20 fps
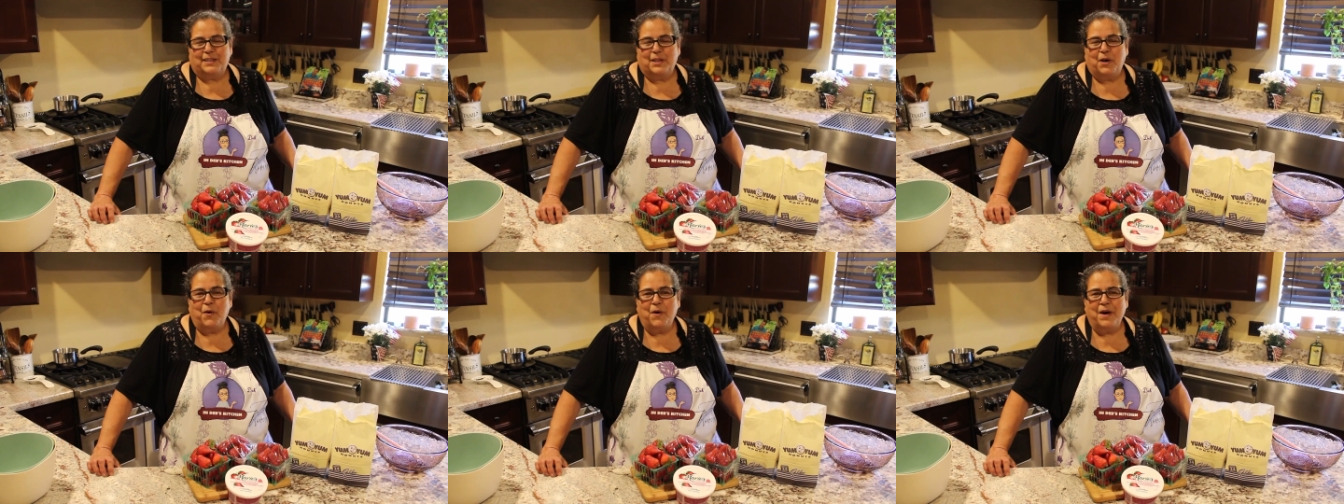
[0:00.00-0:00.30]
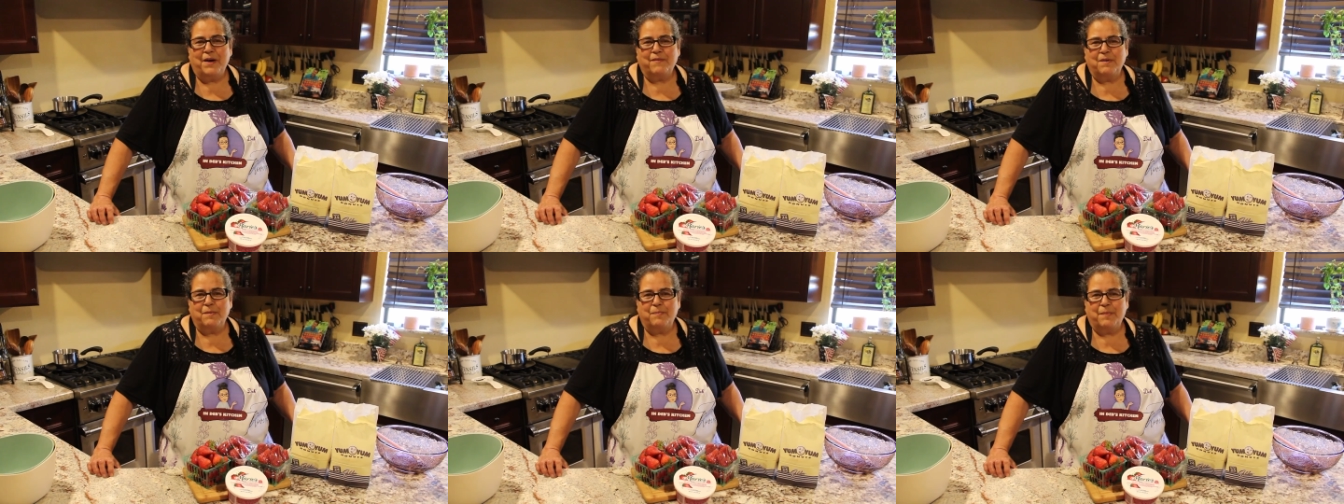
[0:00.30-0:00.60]
Hello
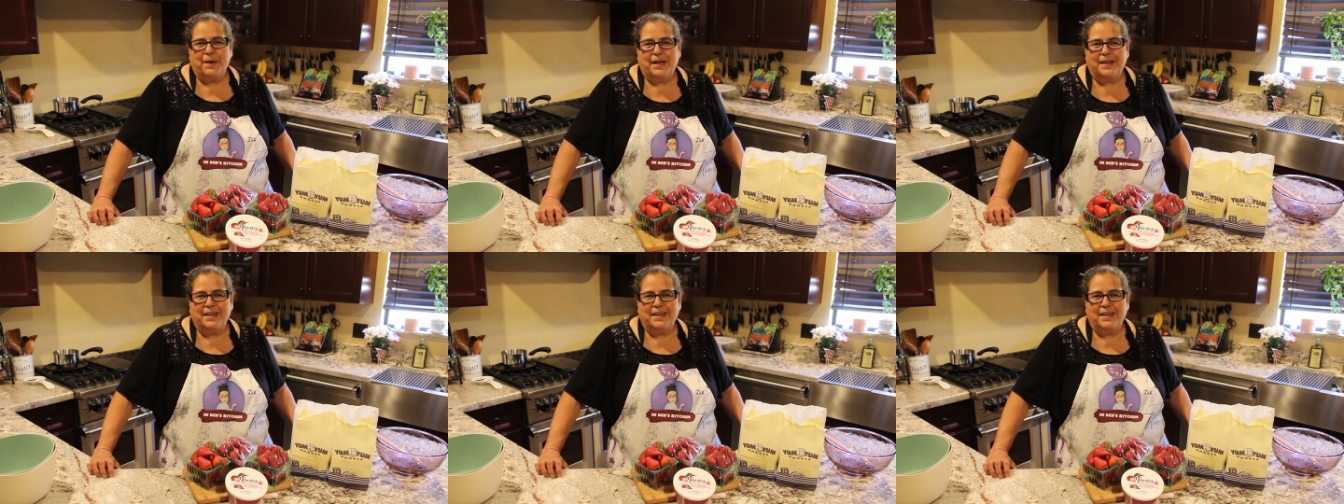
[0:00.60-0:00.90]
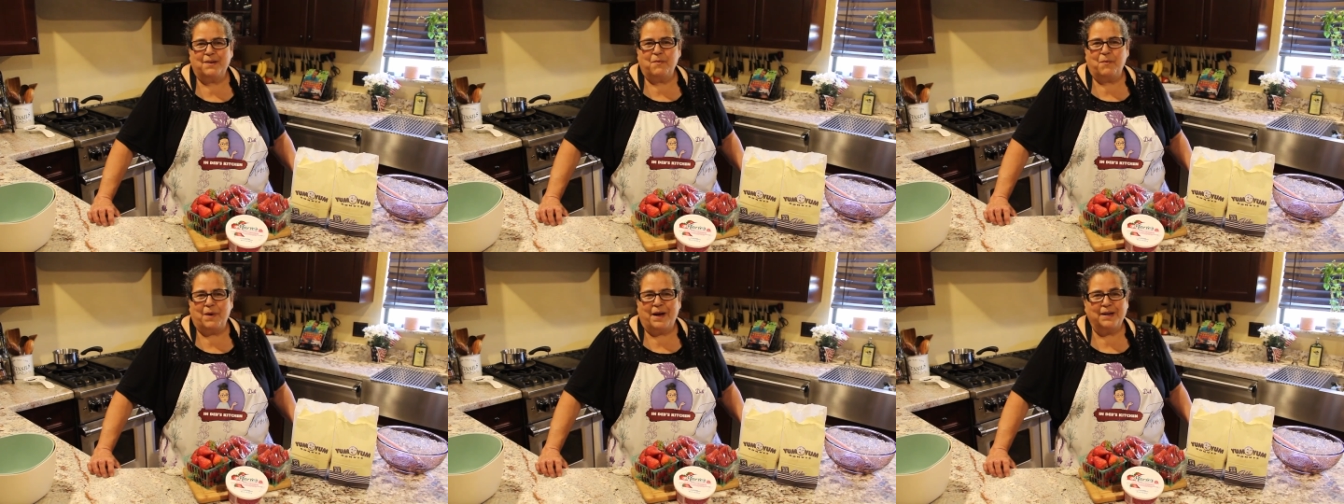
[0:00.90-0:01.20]

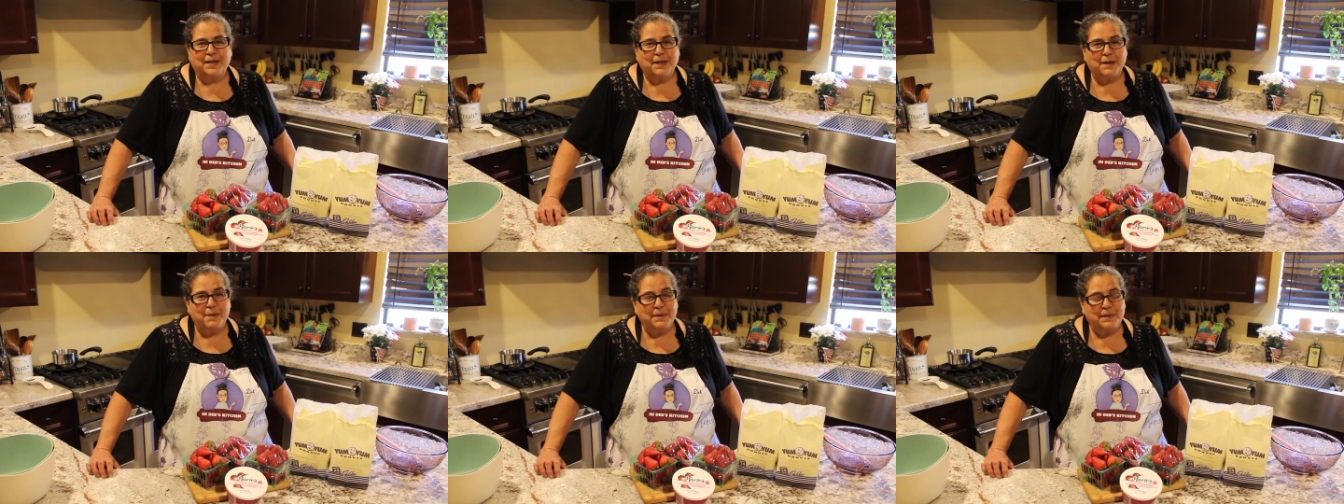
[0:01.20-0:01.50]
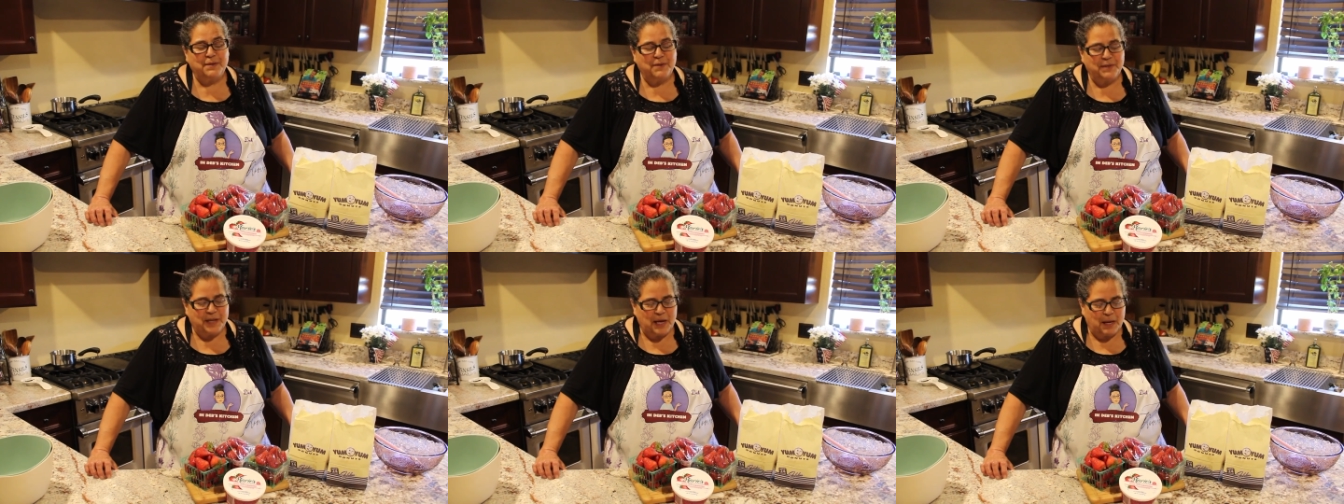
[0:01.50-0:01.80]
everybody, welcome
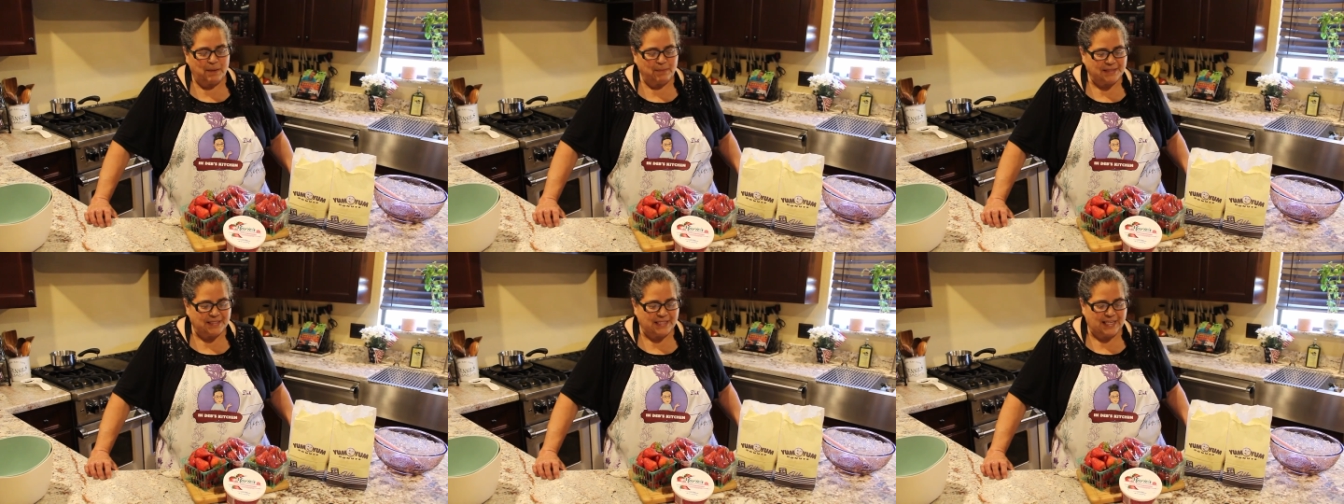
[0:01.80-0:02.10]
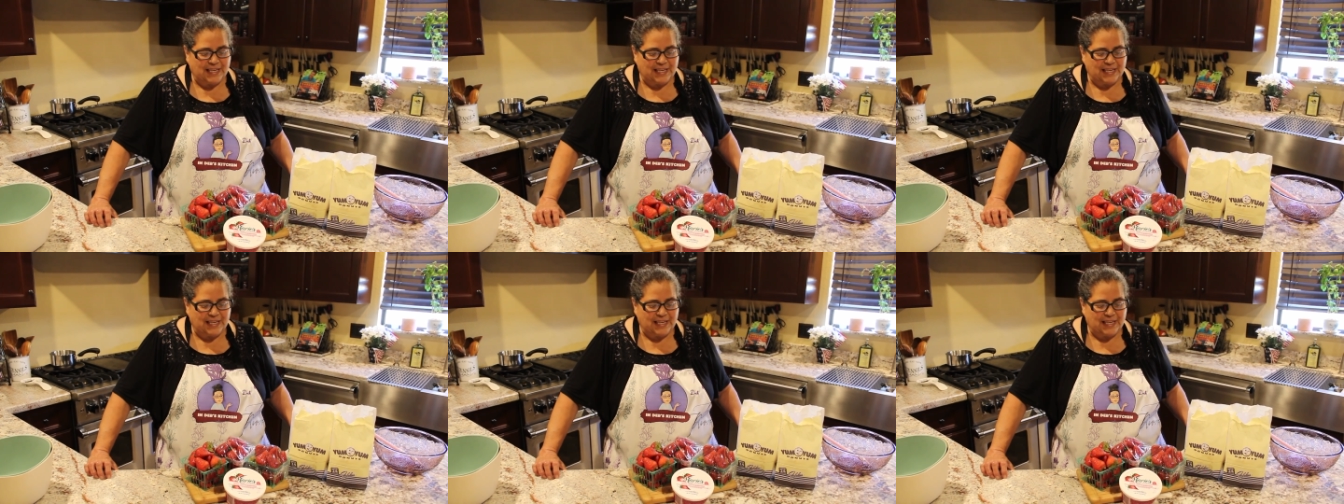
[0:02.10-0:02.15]
into Deb's